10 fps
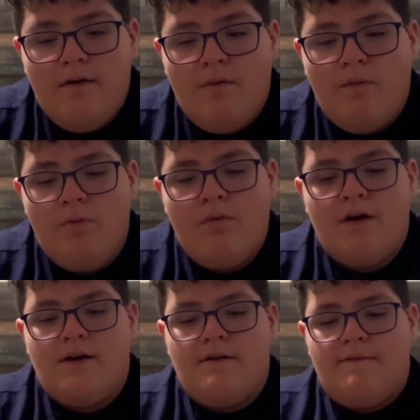
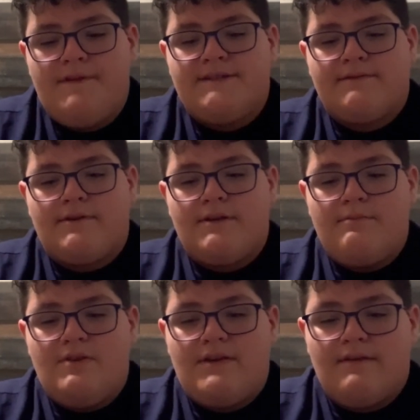While this
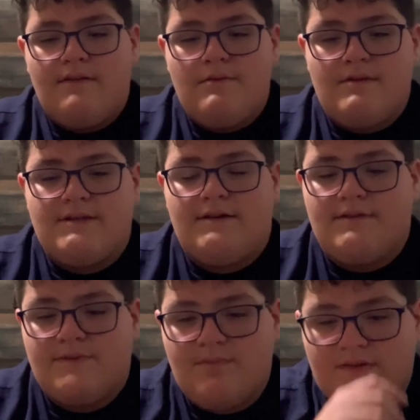volume you can clearly tell
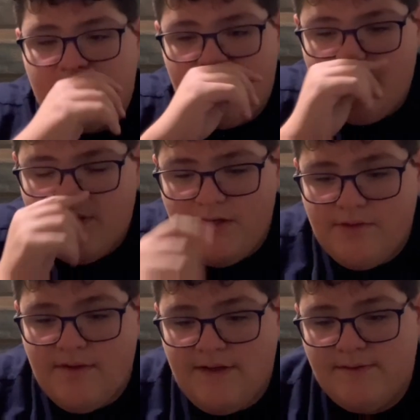it's been sun bleached
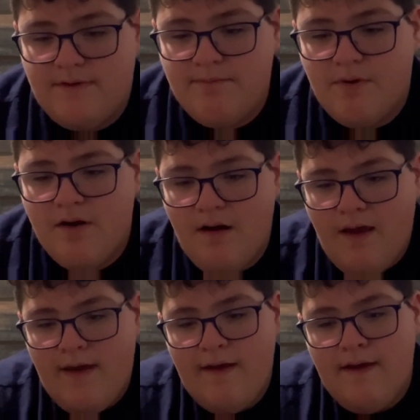because one part
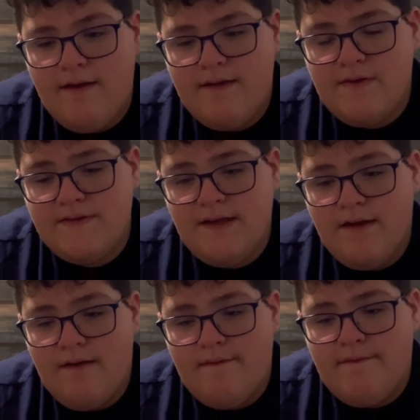is
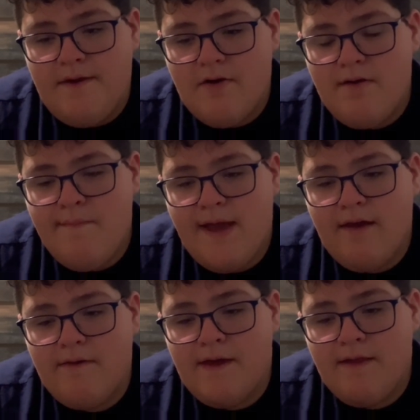very
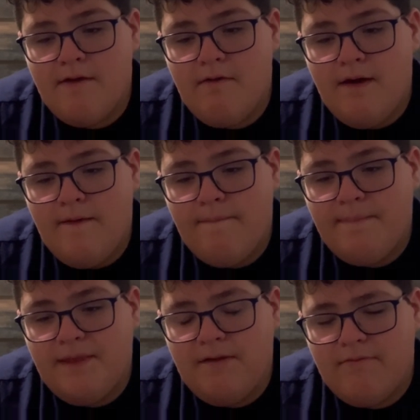pale yellow
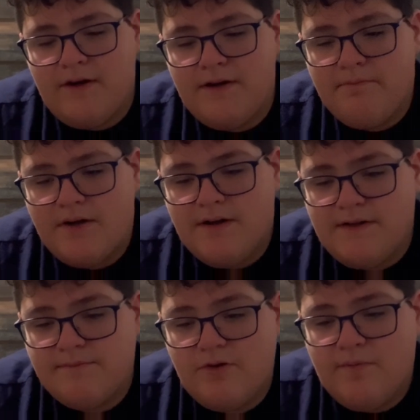and one part
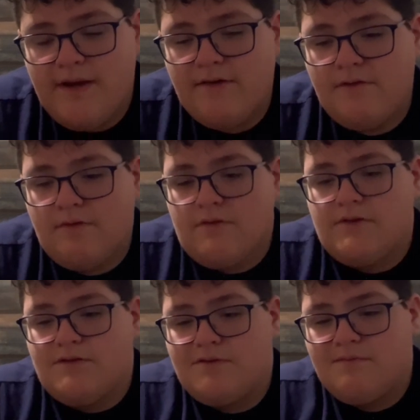is more pale orange.